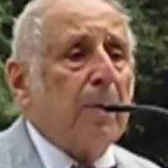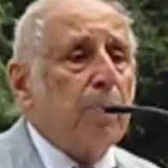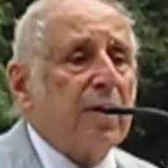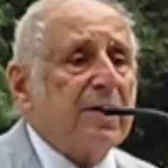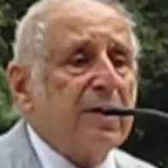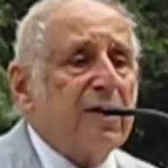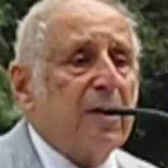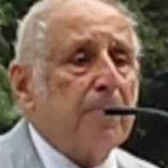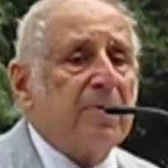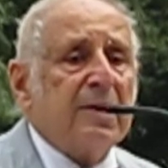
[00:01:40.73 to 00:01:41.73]
the prison
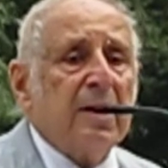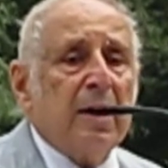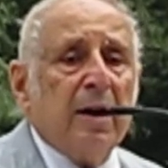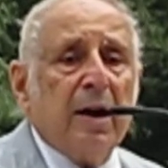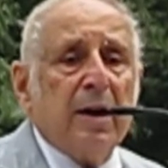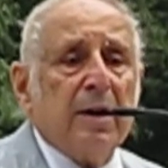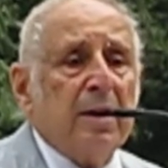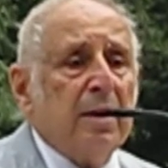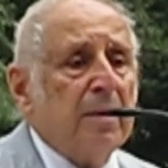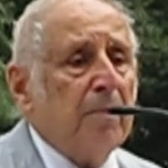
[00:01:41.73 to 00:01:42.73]
ships, and
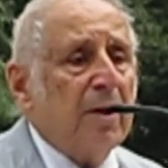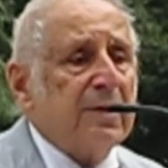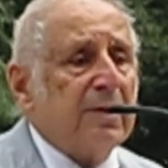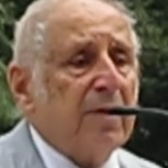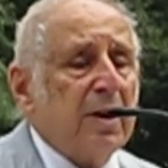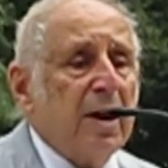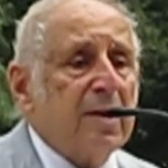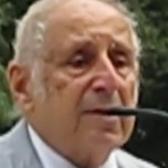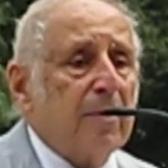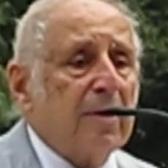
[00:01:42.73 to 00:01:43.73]
most of the
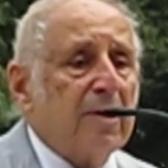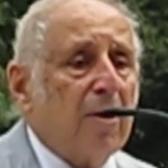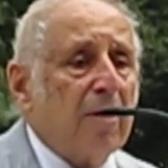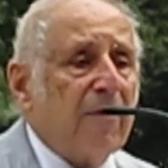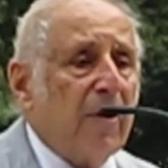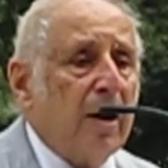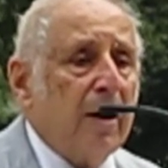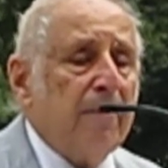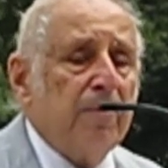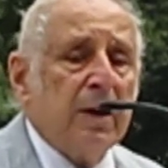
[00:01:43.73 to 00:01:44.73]
nation was
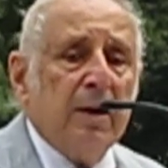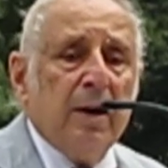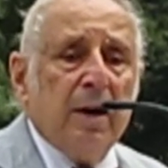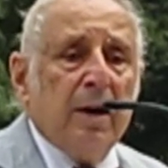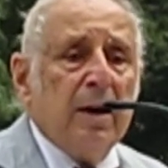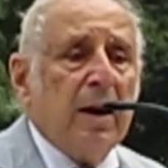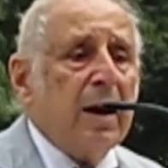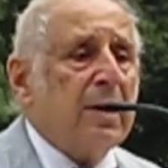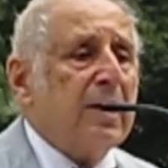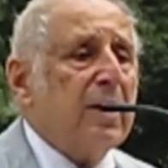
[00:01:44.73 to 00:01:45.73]
horrified. And
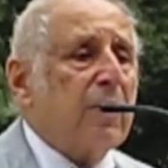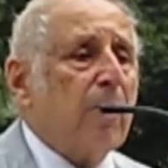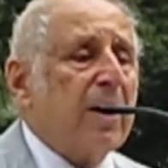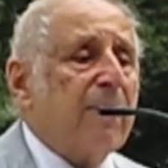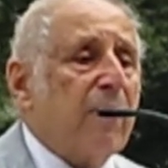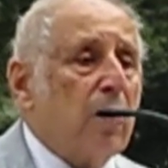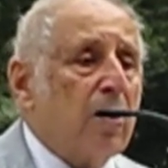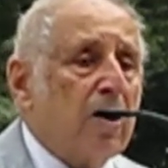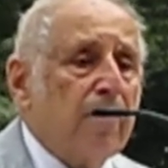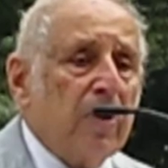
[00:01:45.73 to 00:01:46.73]
in
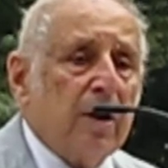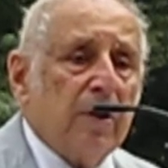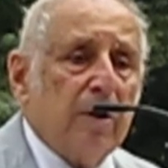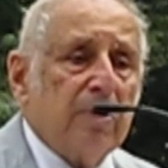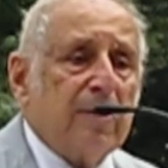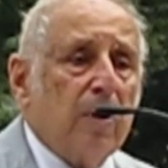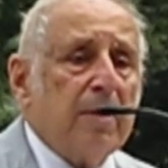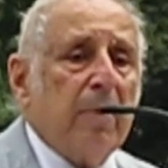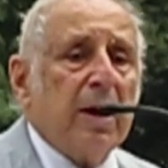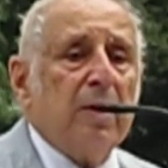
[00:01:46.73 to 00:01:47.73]
1824, there was
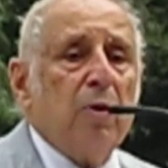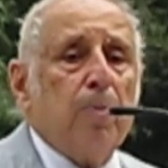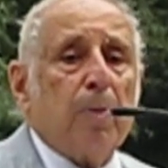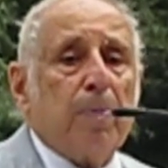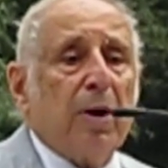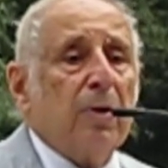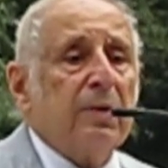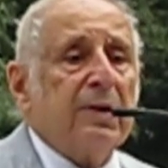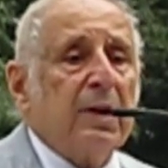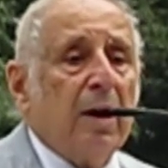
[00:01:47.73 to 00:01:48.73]
one man who
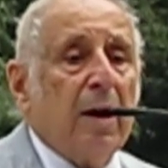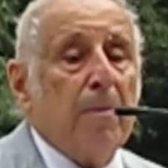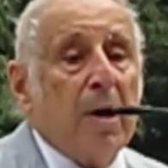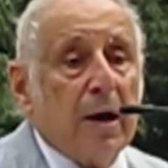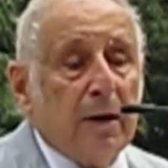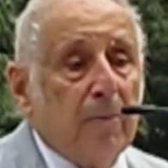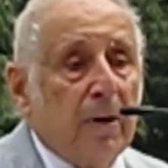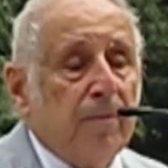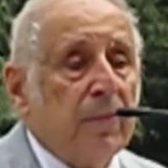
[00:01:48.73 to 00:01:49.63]
proposed a monument.